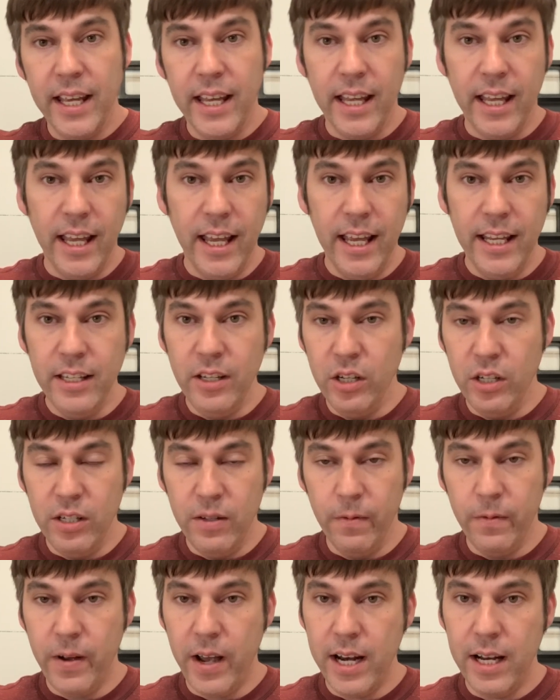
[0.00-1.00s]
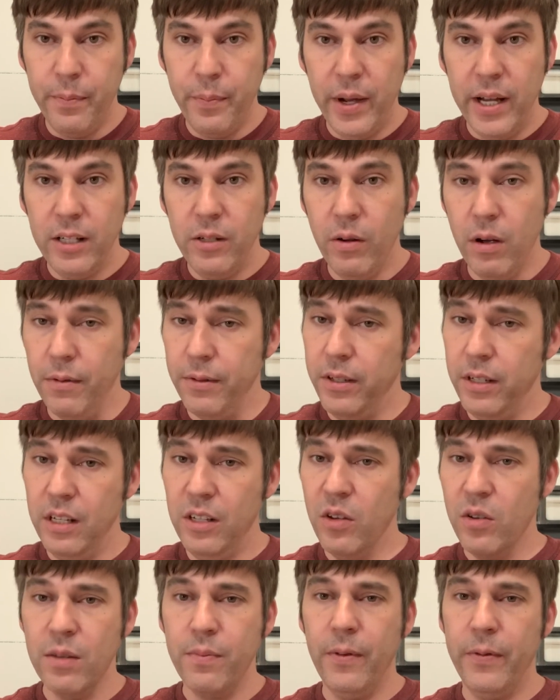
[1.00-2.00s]
and you divide it by twelve. So you
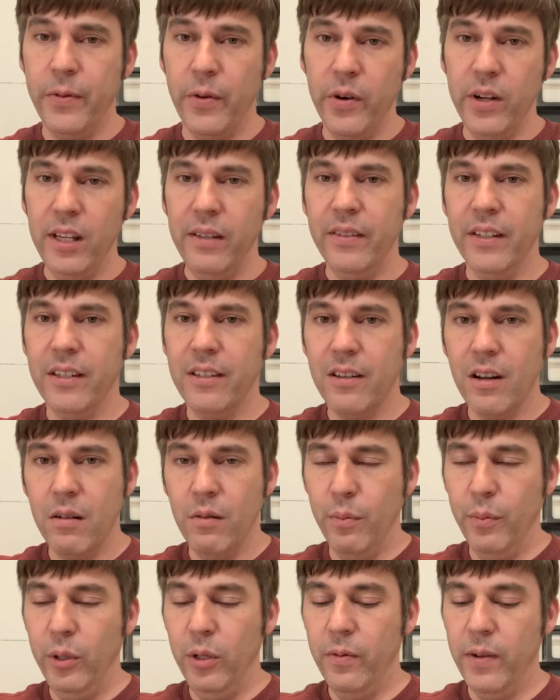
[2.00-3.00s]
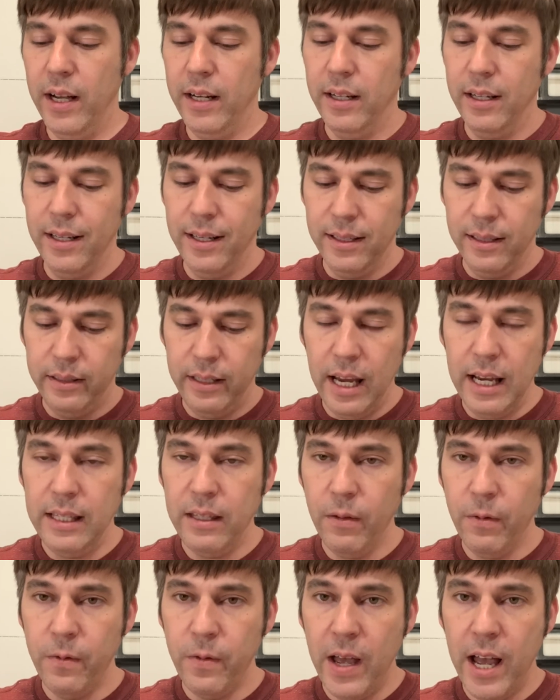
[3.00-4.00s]
can do this before you even start with Bluevine. Take
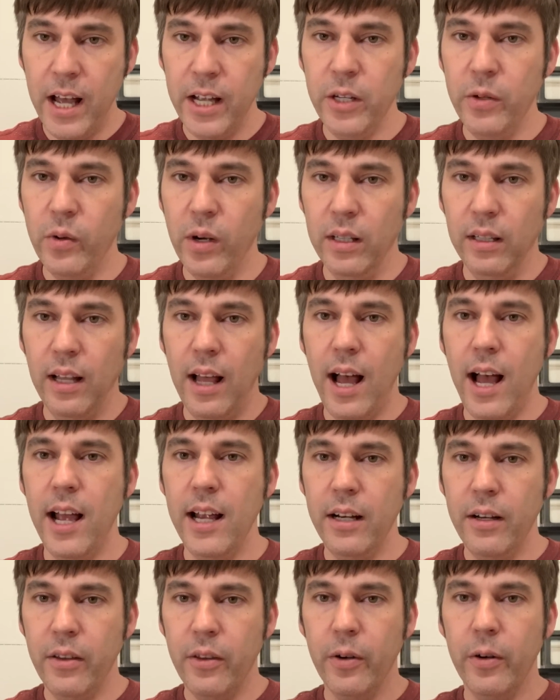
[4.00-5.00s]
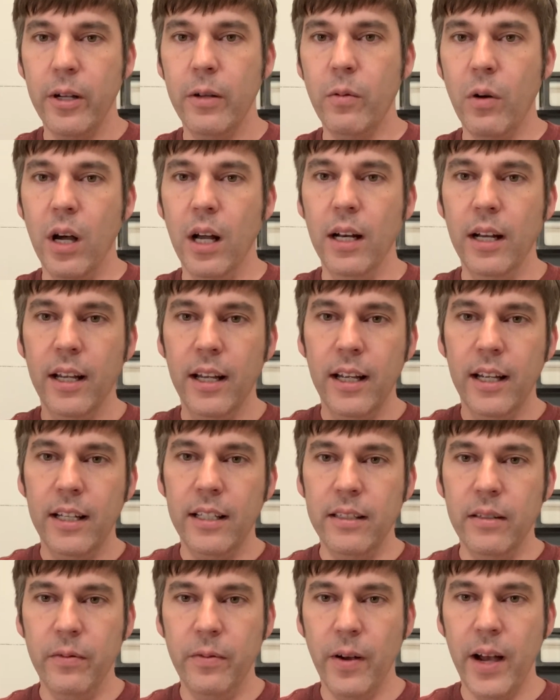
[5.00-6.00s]
the value on line thirty-one,
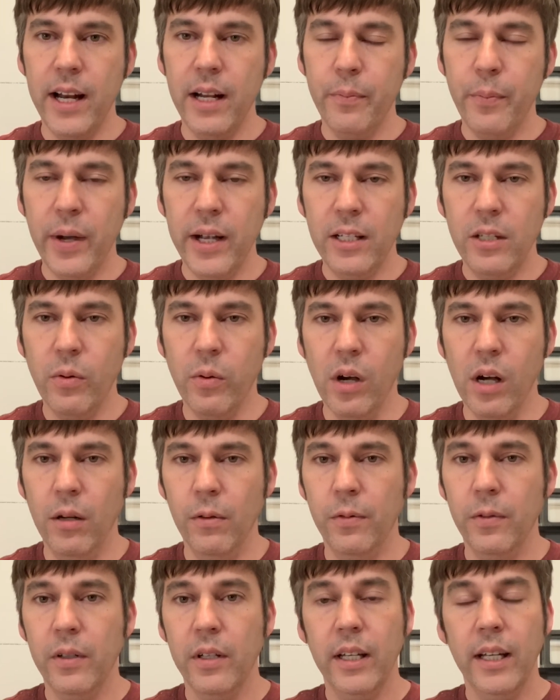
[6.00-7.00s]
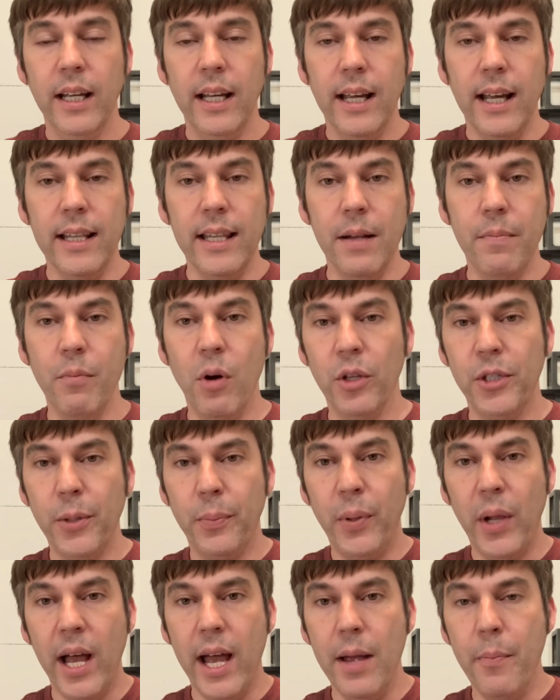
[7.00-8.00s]
divide it by twelve, and then
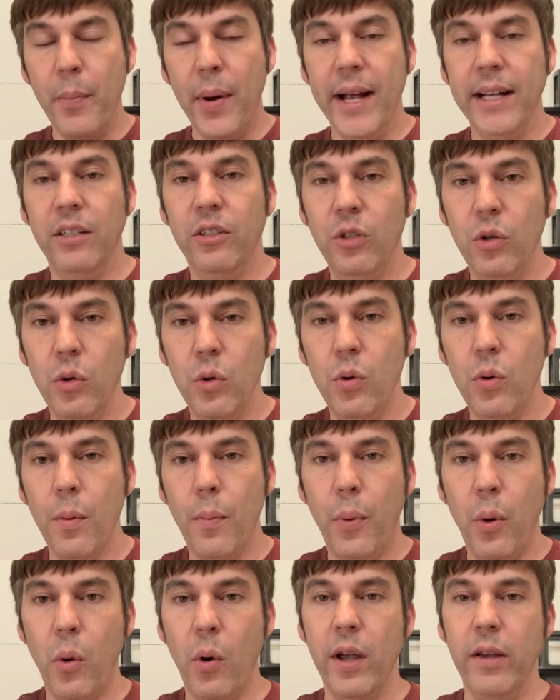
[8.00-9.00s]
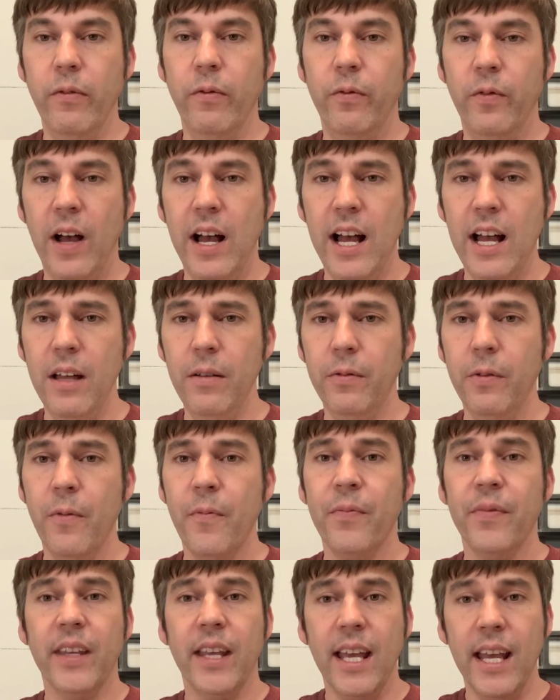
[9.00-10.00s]
multiply it by two point five.
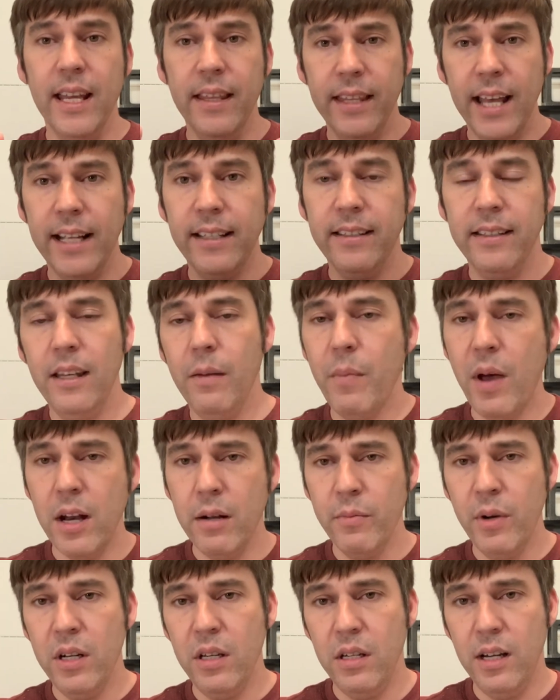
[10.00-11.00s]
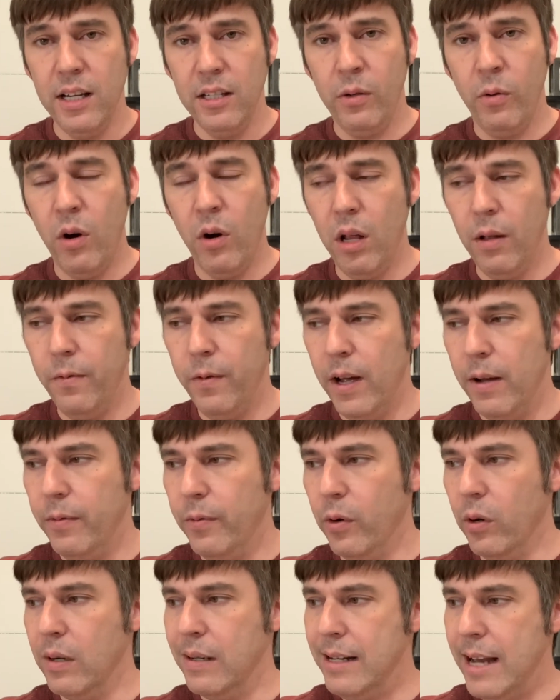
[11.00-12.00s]
And that's the amount of money you guys qualify
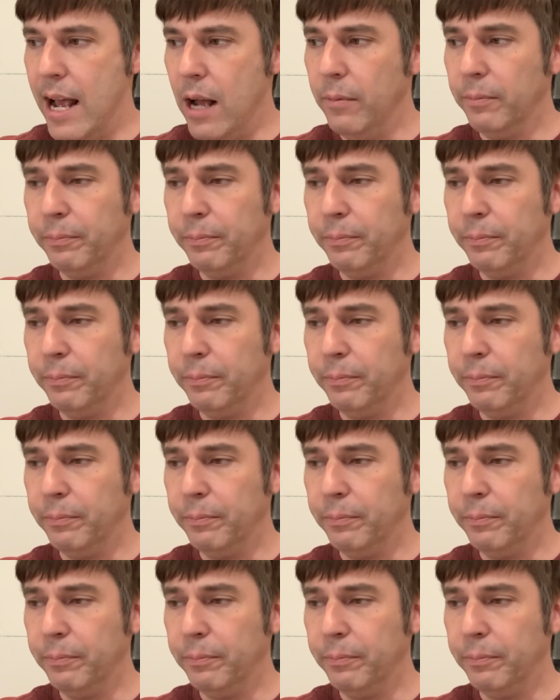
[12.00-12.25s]
for. Now,